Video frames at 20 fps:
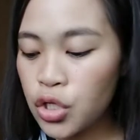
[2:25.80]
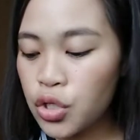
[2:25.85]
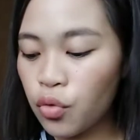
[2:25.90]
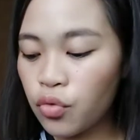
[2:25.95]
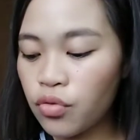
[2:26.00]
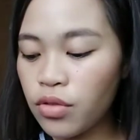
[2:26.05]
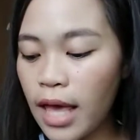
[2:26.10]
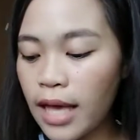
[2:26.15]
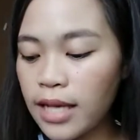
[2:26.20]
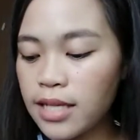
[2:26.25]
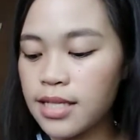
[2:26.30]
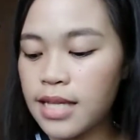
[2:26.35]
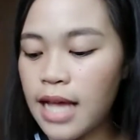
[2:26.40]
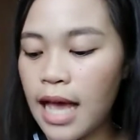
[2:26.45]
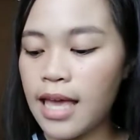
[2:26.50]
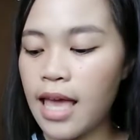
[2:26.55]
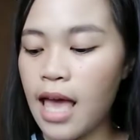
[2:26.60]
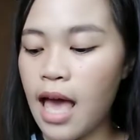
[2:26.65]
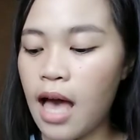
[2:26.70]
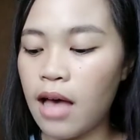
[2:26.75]
So, next,
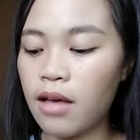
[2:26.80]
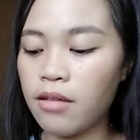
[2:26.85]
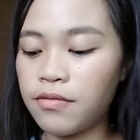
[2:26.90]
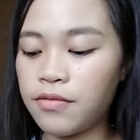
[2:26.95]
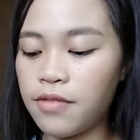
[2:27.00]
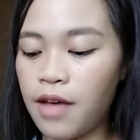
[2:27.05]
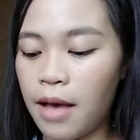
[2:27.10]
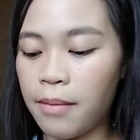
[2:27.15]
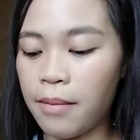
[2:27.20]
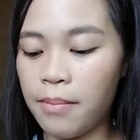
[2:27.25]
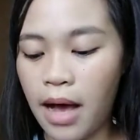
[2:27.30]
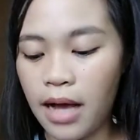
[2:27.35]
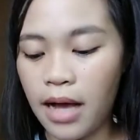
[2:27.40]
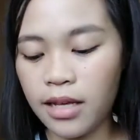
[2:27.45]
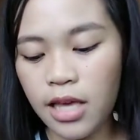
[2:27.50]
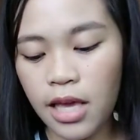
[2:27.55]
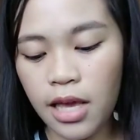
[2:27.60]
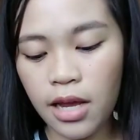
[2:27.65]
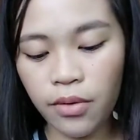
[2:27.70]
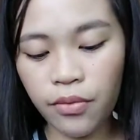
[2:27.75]
I have a
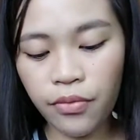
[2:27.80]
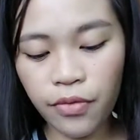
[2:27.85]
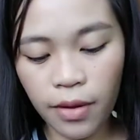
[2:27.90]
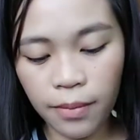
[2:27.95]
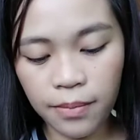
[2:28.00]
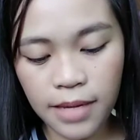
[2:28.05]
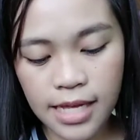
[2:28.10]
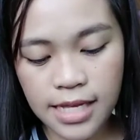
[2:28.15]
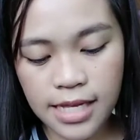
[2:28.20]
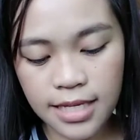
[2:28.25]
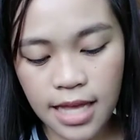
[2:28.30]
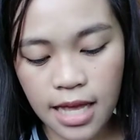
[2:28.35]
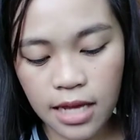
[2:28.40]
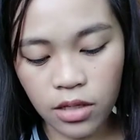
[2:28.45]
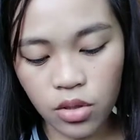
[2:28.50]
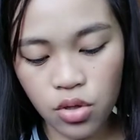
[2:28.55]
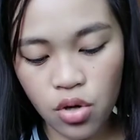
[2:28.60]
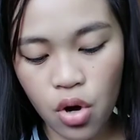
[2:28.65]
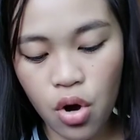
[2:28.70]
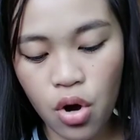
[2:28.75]
bag here from Liz
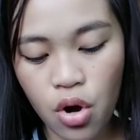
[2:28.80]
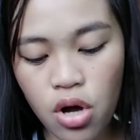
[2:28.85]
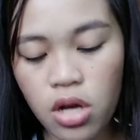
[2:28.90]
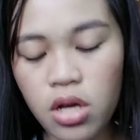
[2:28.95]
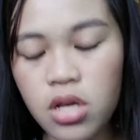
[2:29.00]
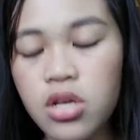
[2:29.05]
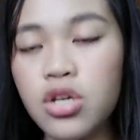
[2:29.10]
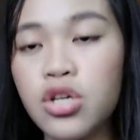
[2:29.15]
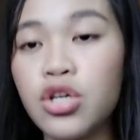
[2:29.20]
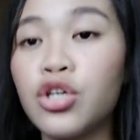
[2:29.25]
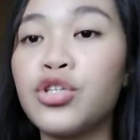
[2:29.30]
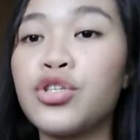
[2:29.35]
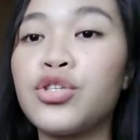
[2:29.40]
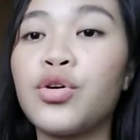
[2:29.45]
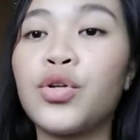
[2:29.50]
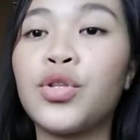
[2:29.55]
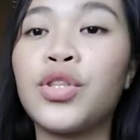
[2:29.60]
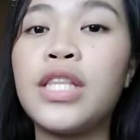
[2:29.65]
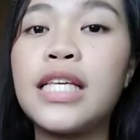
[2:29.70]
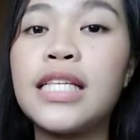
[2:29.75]
& Co.
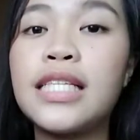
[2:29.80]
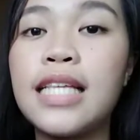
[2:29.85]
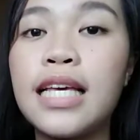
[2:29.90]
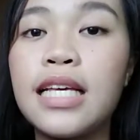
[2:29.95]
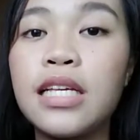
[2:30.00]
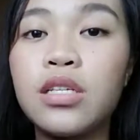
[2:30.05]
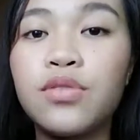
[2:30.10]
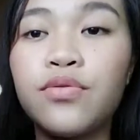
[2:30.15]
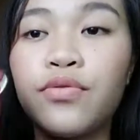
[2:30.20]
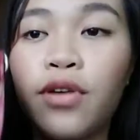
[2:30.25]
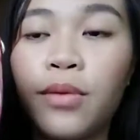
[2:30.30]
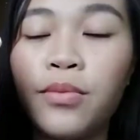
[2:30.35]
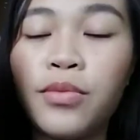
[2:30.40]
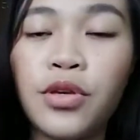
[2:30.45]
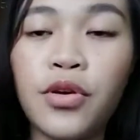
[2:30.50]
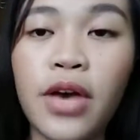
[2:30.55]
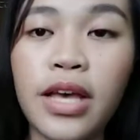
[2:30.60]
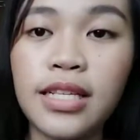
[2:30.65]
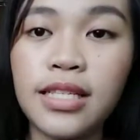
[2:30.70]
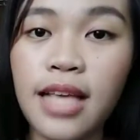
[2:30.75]
So, this is from
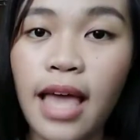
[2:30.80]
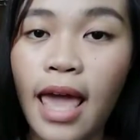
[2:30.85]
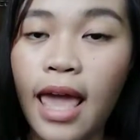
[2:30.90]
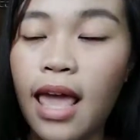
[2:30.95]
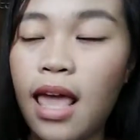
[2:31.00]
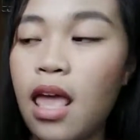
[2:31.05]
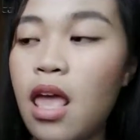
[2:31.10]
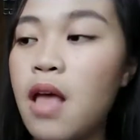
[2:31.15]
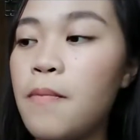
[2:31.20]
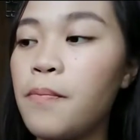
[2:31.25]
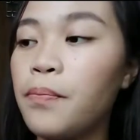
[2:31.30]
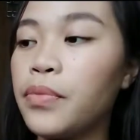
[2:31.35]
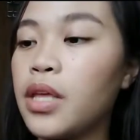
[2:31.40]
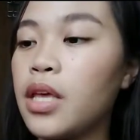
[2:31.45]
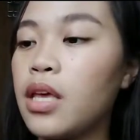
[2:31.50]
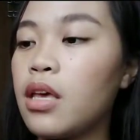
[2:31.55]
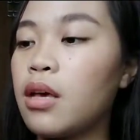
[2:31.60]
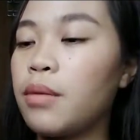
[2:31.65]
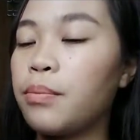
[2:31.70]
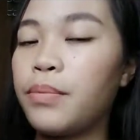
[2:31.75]
USA.
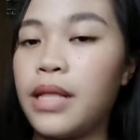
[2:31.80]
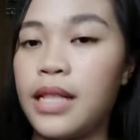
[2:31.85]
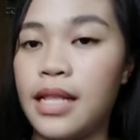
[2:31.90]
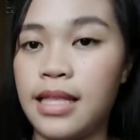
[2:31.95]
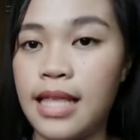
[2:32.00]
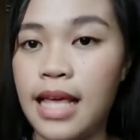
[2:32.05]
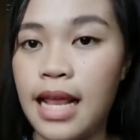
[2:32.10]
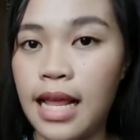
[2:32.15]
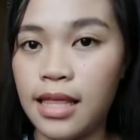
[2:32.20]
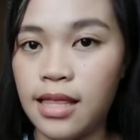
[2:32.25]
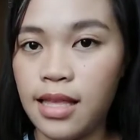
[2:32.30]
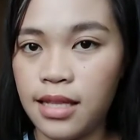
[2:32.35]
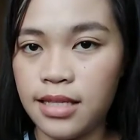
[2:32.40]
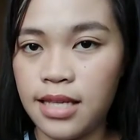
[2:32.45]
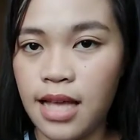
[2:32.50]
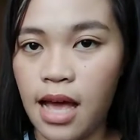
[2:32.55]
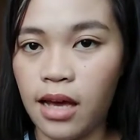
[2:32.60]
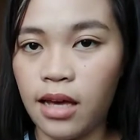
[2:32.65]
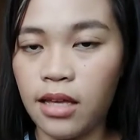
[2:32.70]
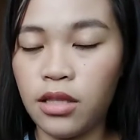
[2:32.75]
Pinadala din
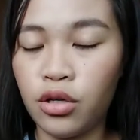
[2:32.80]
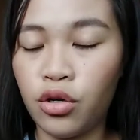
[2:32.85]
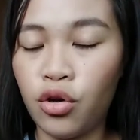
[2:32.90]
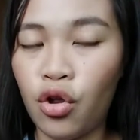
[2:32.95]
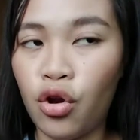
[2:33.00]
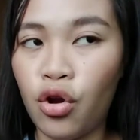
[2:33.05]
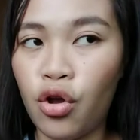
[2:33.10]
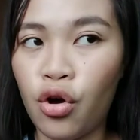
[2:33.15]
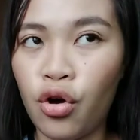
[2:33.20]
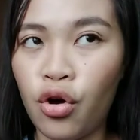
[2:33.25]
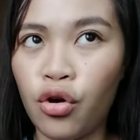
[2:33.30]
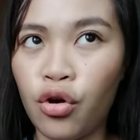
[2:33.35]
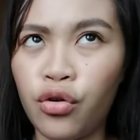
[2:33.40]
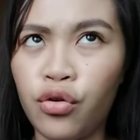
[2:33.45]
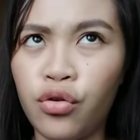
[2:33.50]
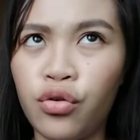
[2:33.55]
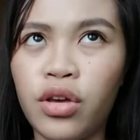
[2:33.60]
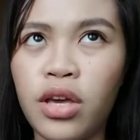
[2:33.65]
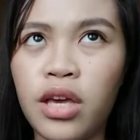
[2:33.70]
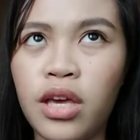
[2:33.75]
sa akin ng lolo ko.
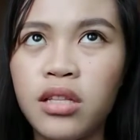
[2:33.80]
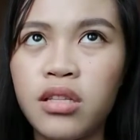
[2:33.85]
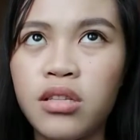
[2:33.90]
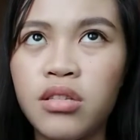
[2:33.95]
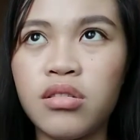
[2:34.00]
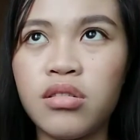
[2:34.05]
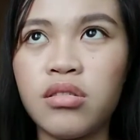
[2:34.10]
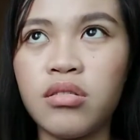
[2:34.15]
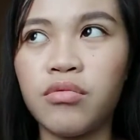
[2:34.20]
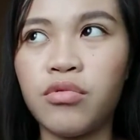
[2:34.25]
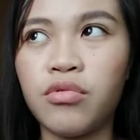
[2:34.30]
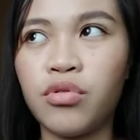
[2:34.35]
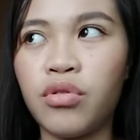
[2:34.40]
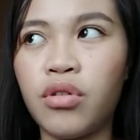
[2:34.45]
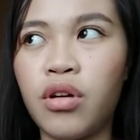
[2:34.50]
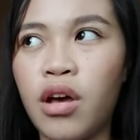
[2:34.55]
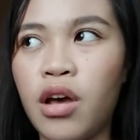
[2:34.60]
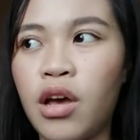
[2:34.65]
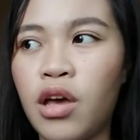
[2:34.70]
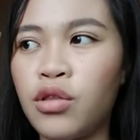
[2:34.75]
It's,
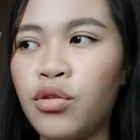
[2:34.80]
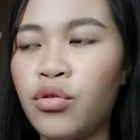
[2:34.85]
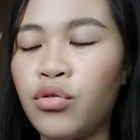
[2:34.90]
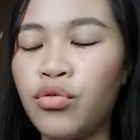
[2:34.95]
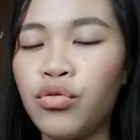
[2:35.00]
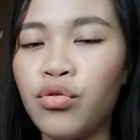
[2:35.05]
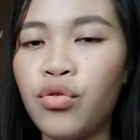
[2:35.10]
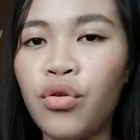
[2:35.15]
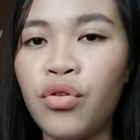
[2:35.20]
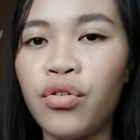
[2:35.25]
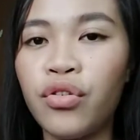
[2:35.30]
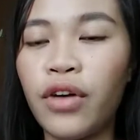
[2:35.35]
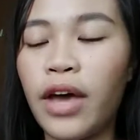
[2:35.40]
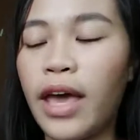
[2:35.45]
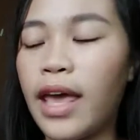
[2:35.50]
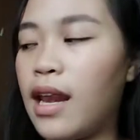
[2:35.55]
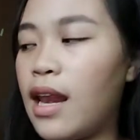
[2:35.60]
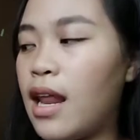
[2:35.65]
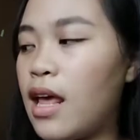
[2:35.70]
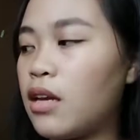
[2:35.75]
I don't know kung
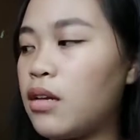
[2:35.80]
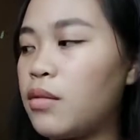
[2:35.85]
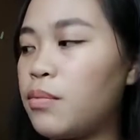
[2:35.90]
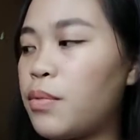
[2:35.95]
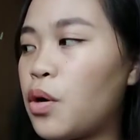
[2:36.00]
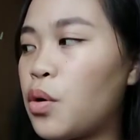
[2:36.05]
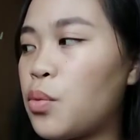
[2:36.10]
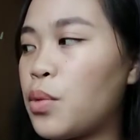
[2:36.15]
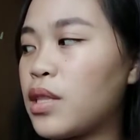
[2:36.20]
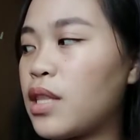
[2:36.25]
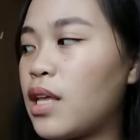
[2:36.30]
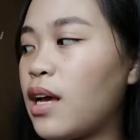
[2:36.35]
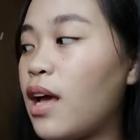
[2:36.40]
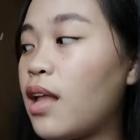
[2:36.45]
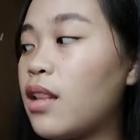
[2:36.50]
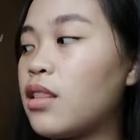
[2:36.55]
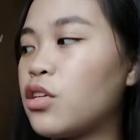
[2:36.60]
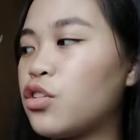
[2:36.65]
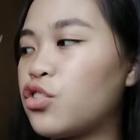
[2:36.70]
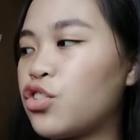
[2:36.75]
kailan, pero
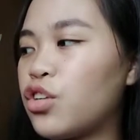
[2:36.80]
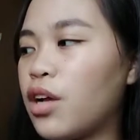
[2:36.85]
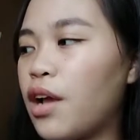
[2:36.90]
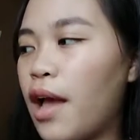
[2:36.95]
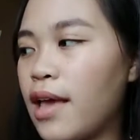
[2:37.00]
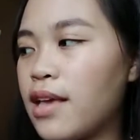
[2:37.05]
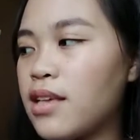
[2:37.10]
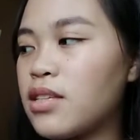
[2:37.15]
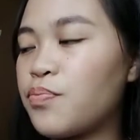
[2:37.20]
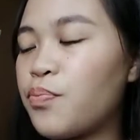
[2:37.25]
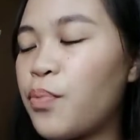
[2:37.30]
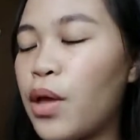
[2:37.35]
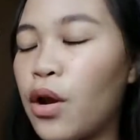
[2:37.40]
matagal na siya, guys.